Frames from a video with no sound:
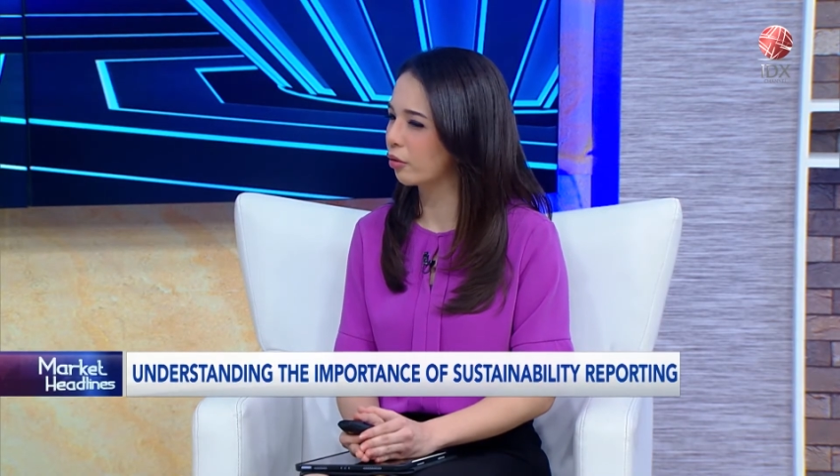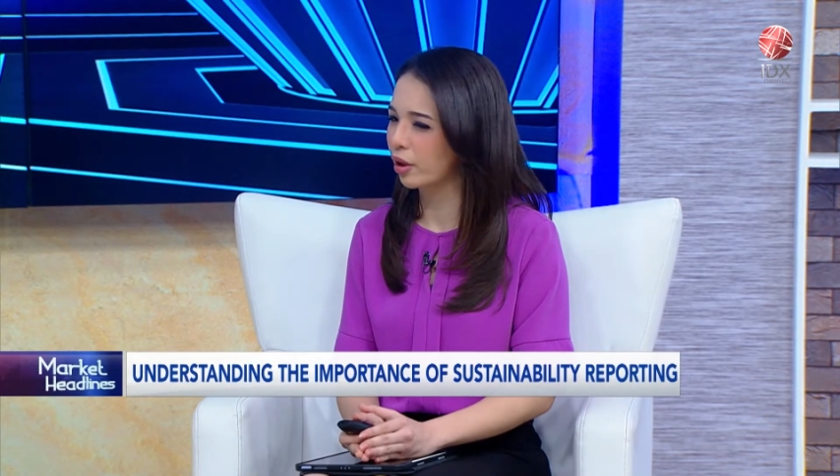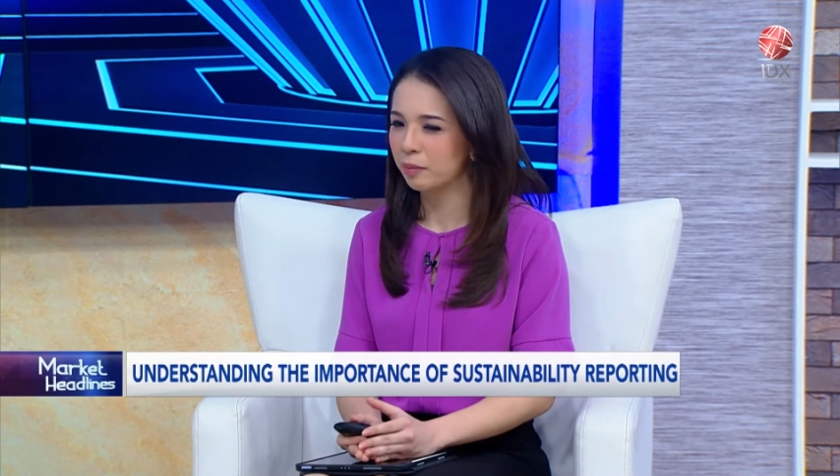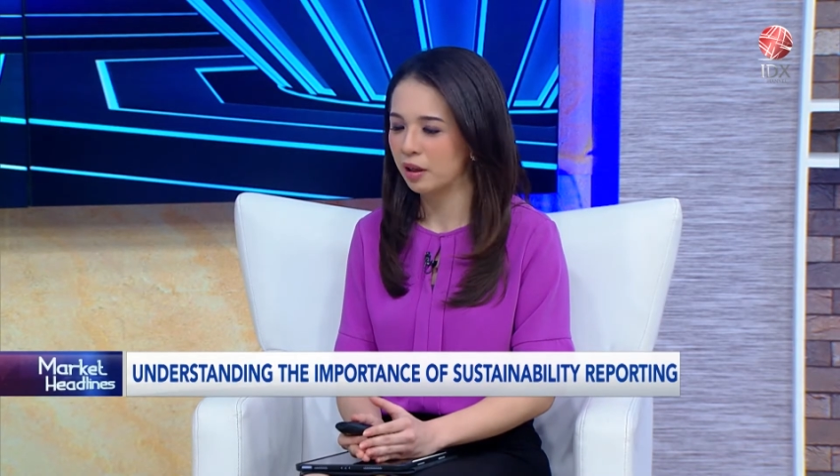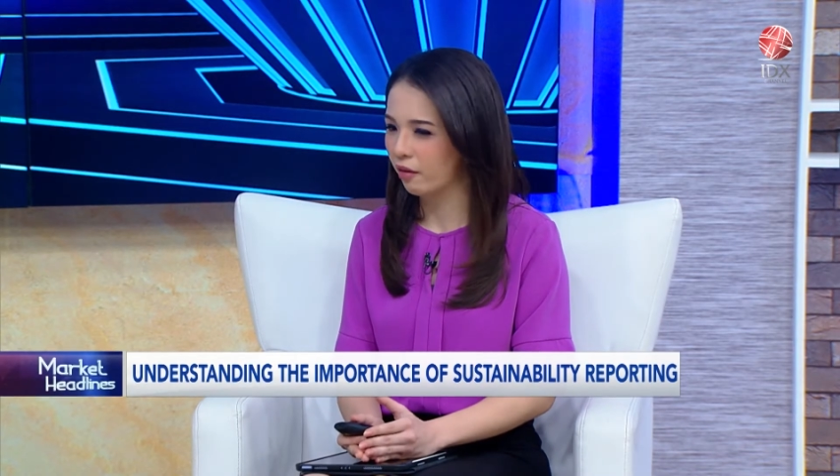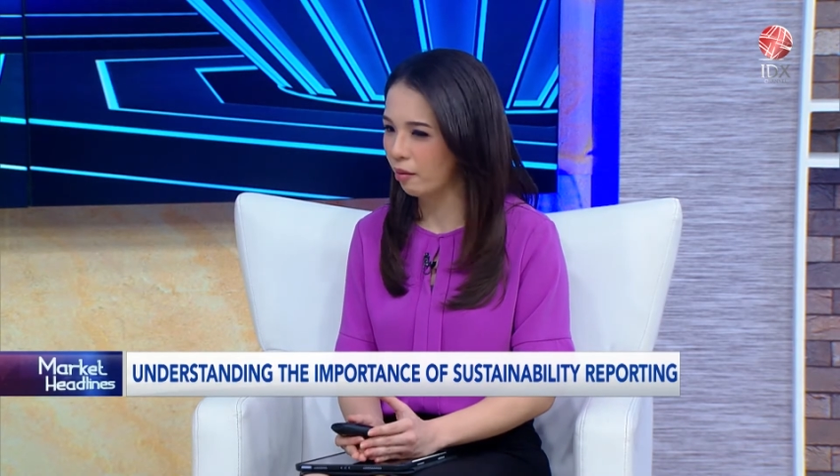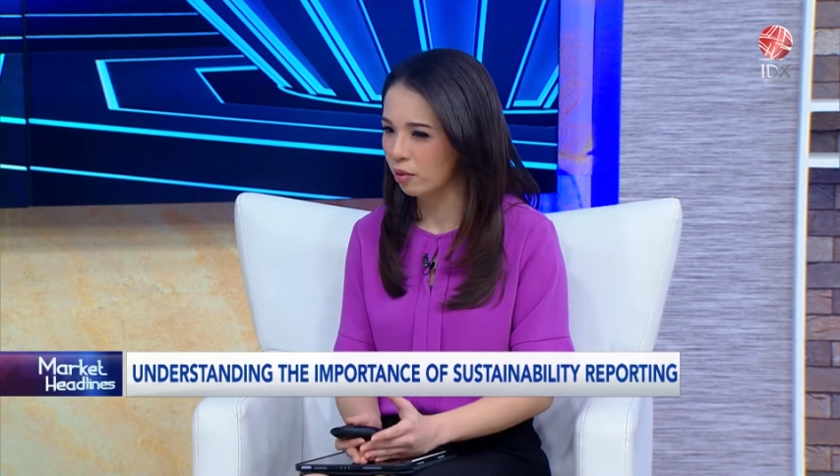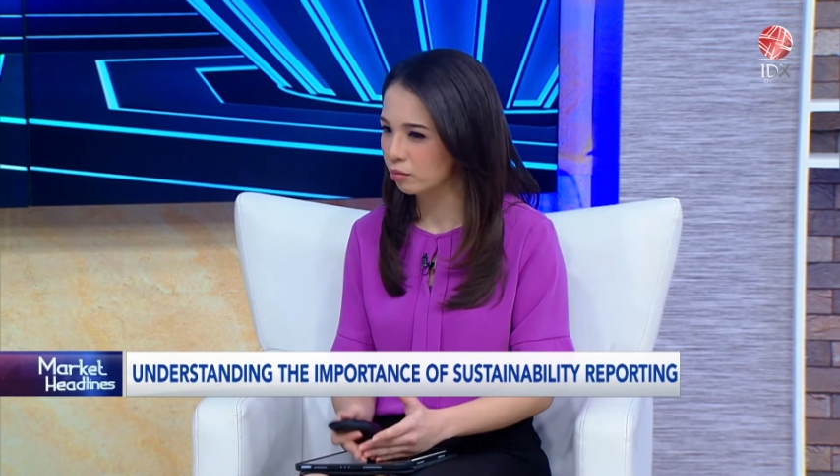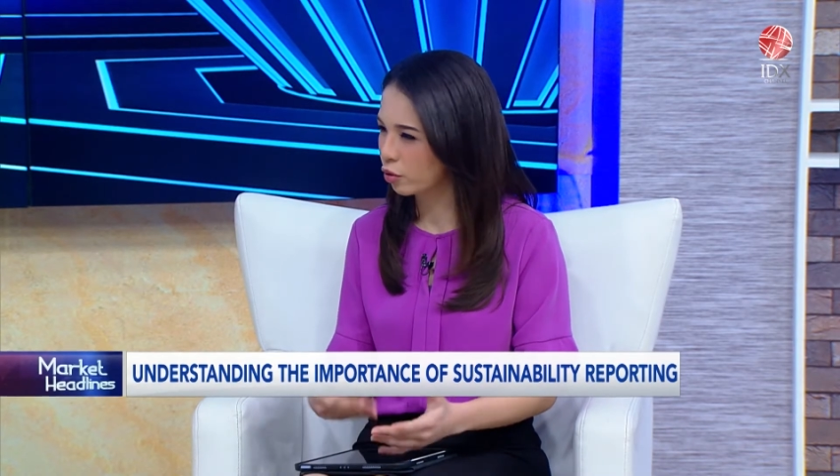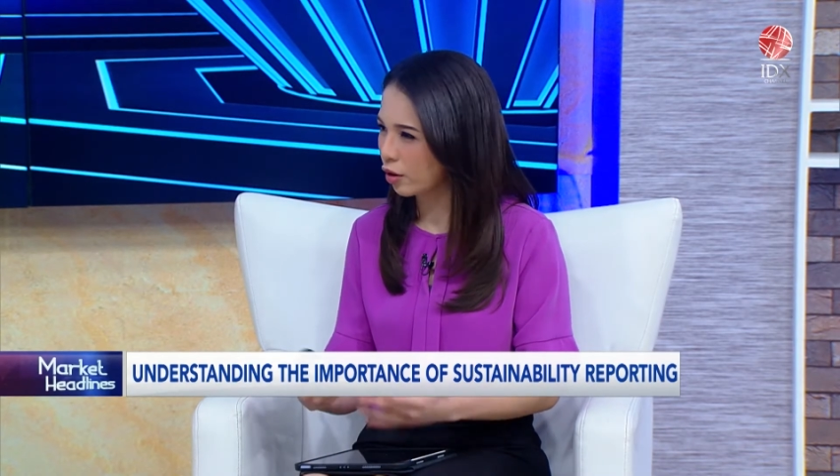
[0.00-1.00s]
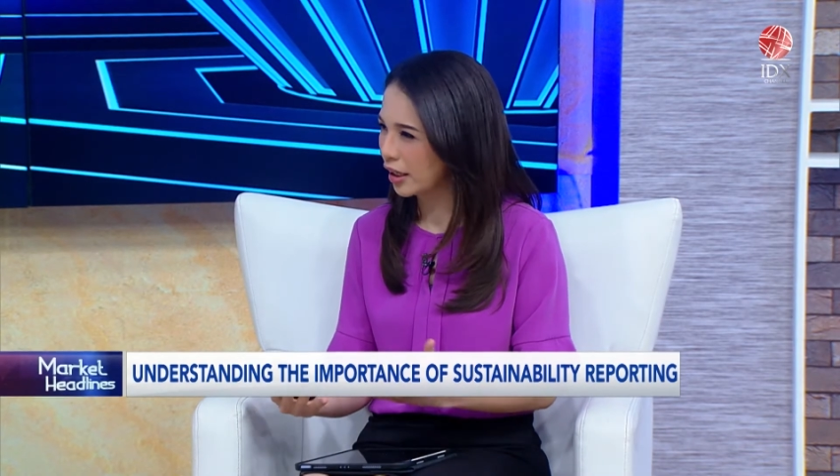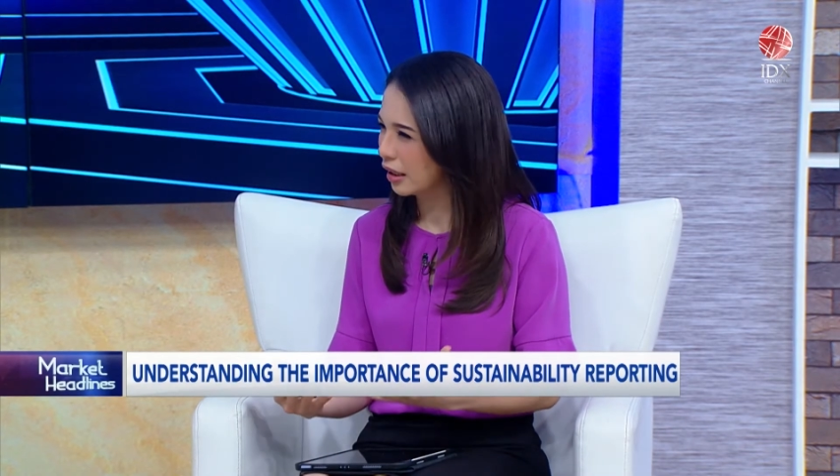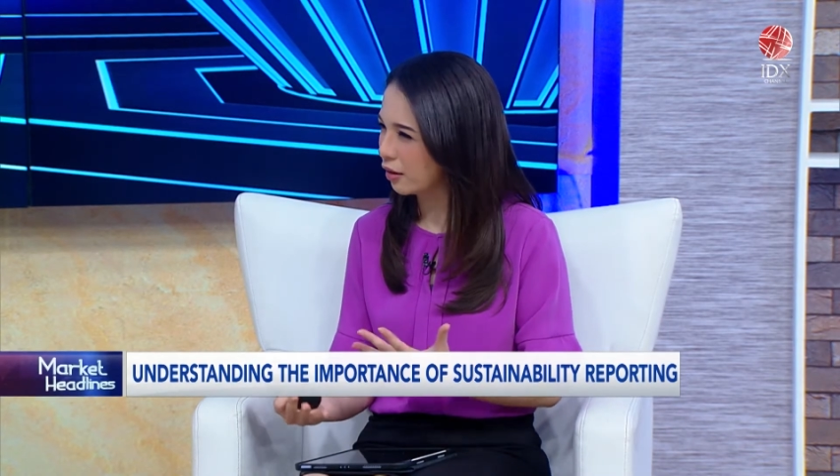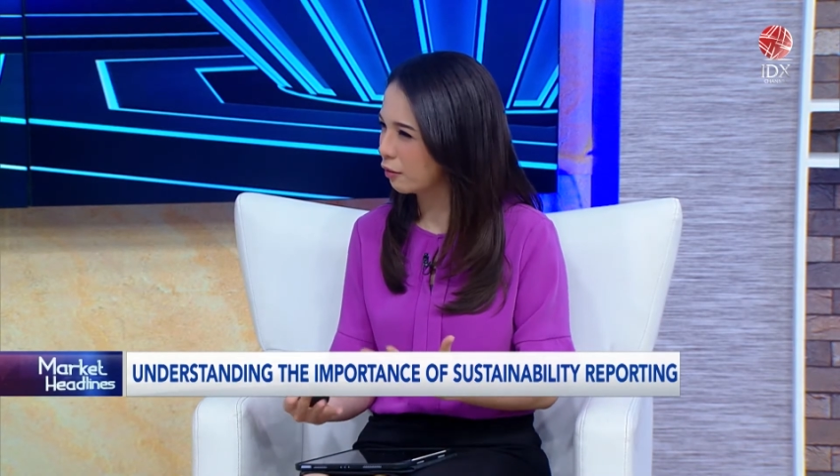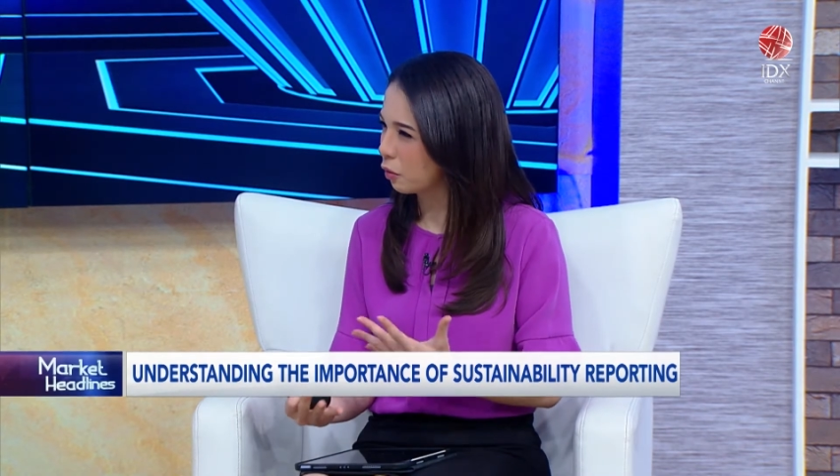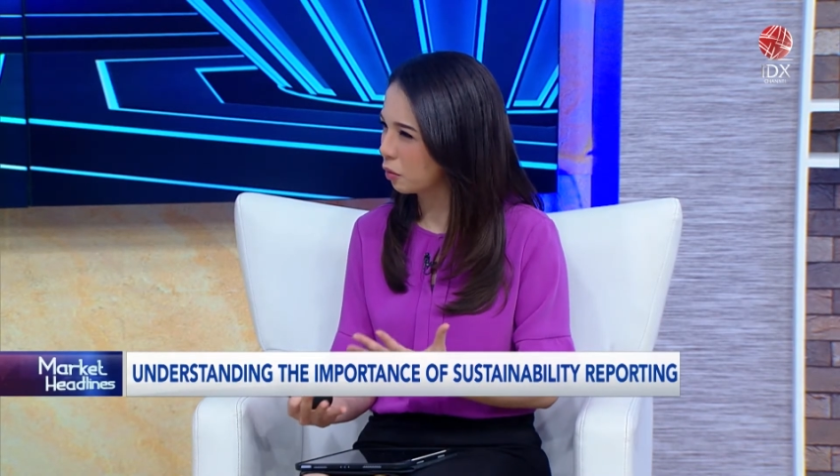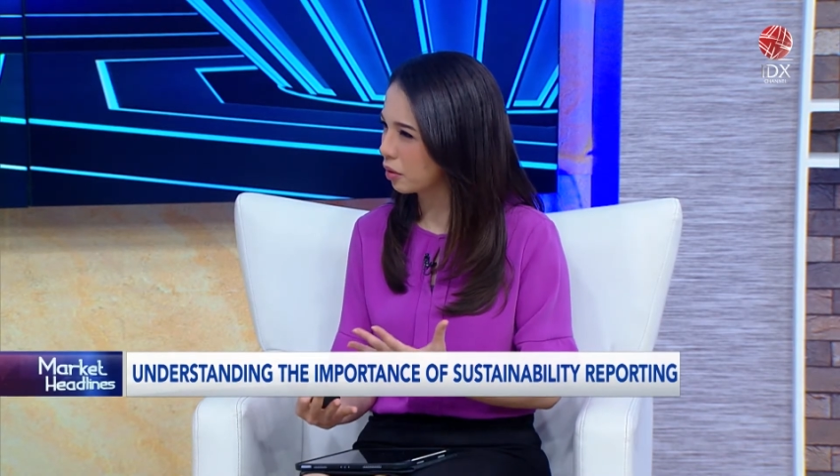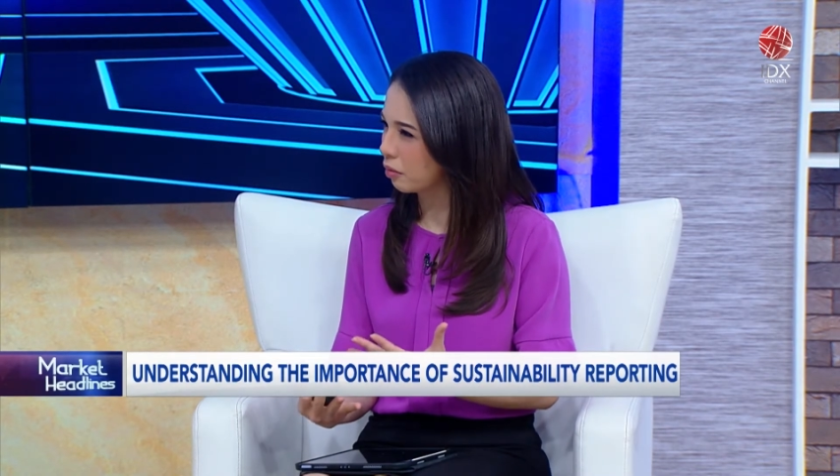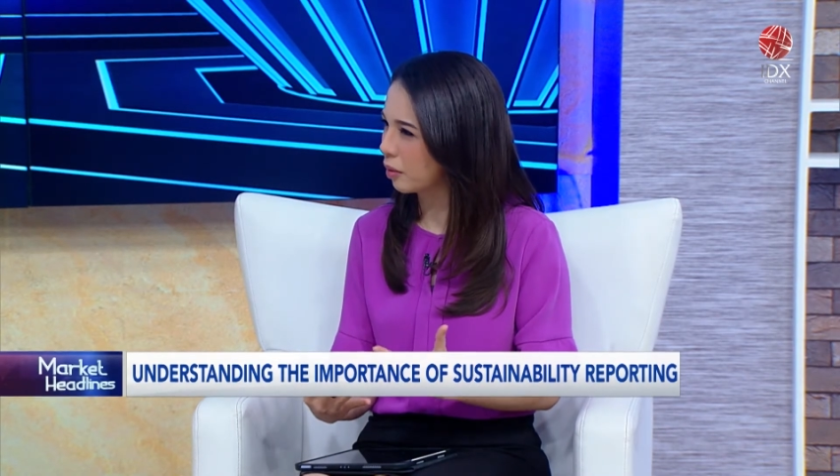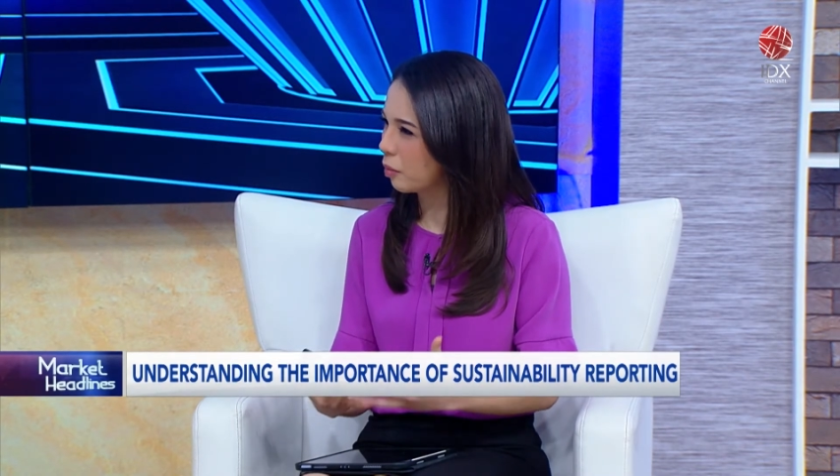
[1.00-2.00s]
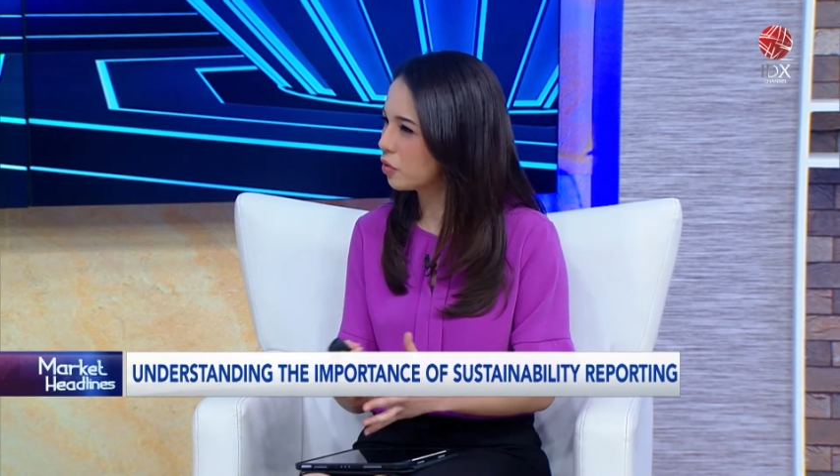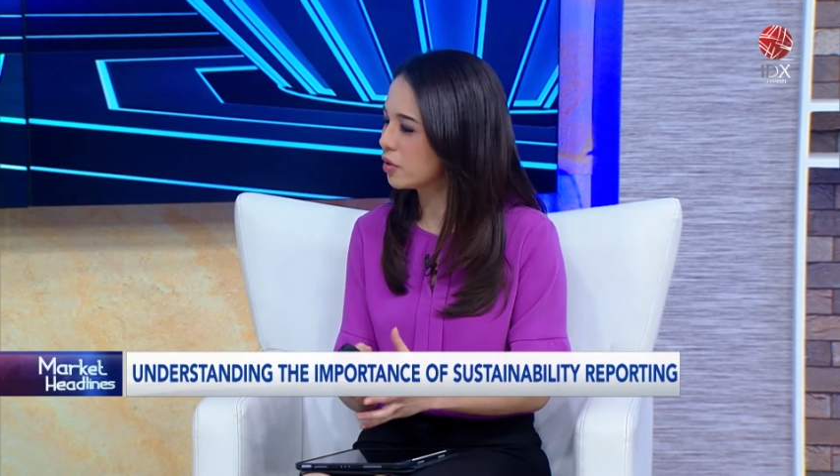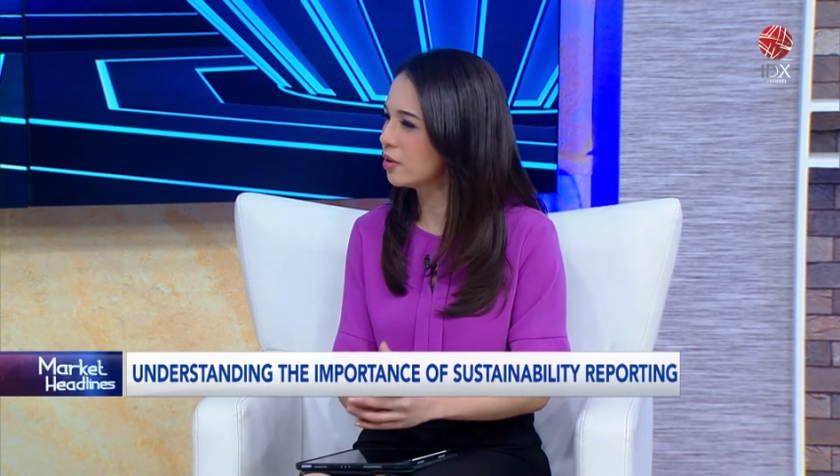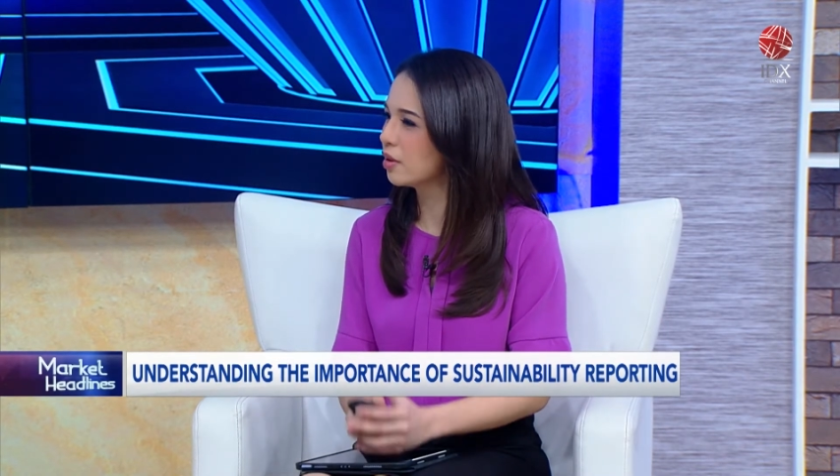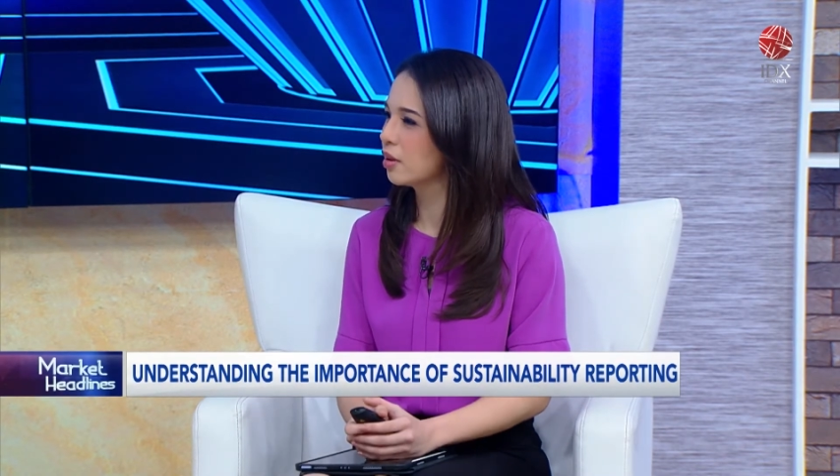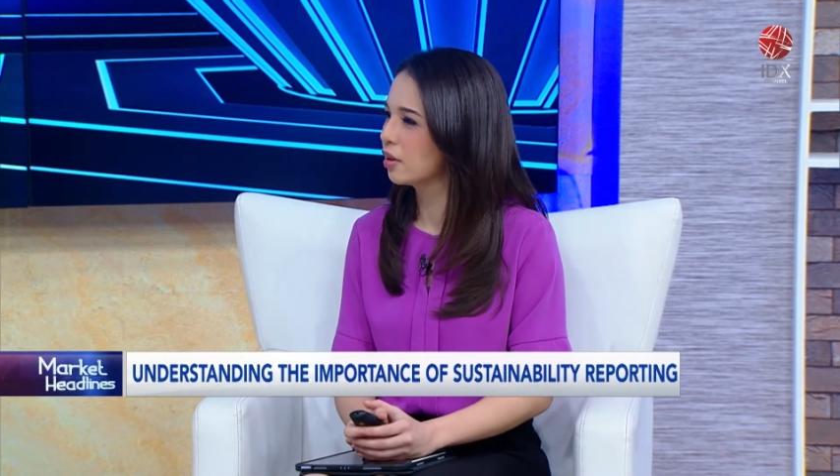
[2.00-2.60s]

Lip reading: correct me if I'm wrong, training for the reporters?